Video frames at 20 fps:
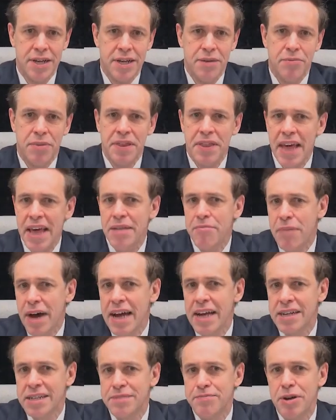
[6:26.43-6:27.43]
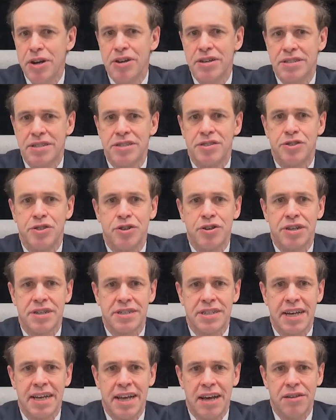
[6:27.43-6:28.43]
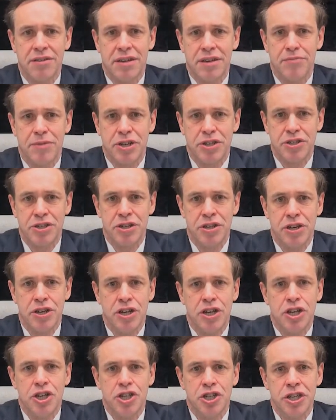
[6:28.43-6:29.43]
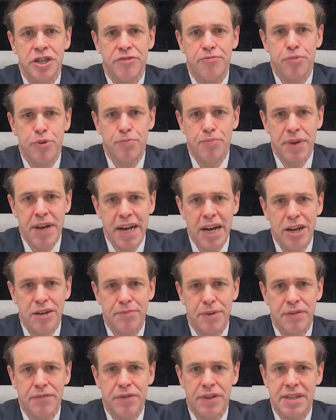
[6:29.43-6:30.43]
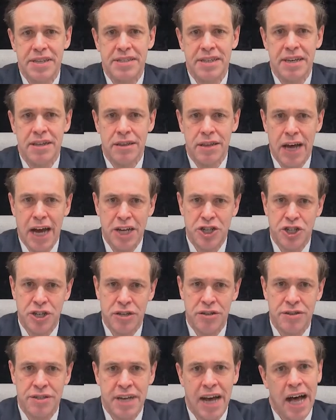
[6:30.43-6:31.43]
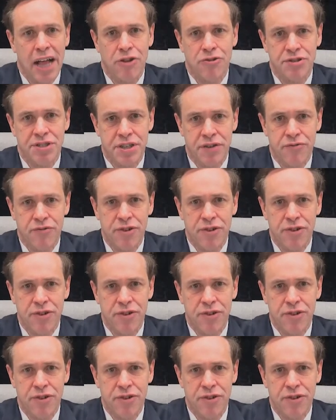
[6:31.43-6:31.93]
But then my experience as New York State Health Commissioner should have prepared me for this illogical tolerance of